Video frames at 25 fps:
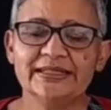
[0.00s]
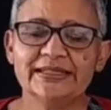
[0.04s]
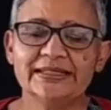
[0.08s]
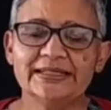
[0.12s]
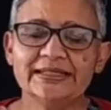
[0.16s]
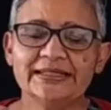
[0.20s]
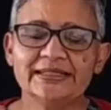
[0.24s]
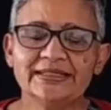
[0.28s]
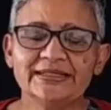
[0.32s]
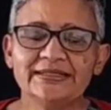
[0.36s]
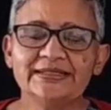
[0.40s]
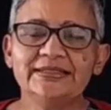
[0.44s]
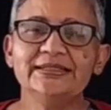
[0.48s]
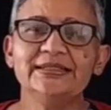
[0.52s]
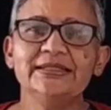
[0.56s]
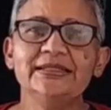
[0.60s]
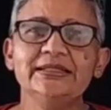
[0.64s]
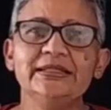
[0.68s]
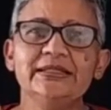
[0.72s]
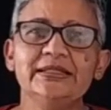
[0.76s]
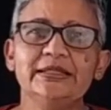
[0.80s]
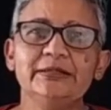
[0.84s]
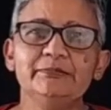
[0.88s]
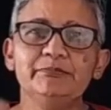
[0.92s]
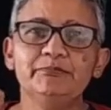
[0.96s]

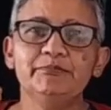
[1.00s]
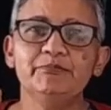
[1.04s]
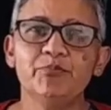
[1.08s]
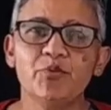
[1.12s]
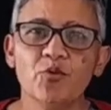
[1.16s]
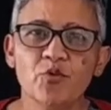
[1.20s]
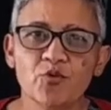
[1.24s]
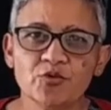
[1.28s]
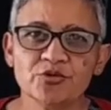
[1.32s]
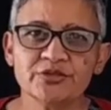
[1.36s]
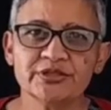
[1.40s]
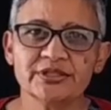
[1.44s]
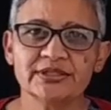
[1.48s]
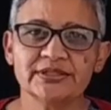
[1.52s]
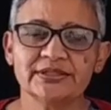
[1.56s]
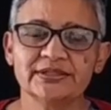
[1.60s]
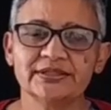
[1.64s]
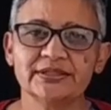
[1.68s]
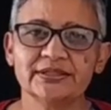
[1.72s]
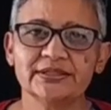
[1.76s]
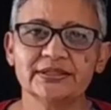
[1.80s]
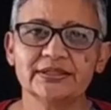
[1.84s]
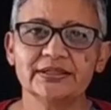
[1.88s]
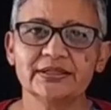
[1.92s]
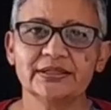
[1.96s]
critically
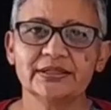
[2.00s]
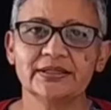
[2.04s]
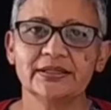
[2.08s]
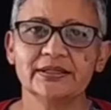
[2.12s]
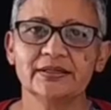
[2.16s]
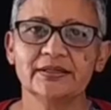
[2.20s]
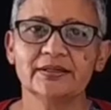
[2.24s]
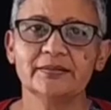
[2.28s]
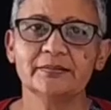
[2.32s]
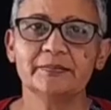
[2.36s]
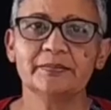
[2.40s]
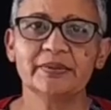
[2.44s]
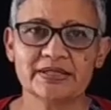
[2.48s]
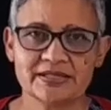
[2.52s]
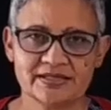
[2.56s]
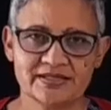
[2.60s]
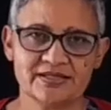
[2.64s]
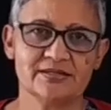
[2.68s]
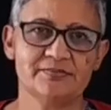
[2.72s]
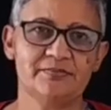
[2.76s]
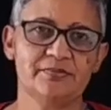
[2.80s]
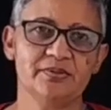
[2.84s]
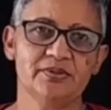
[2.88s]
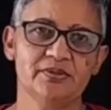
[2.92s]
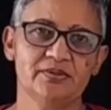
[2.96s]
important
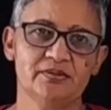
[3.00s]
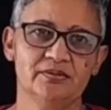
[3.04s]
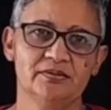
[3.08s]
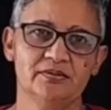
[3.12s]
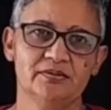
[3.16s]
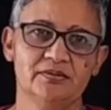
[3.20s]
principle.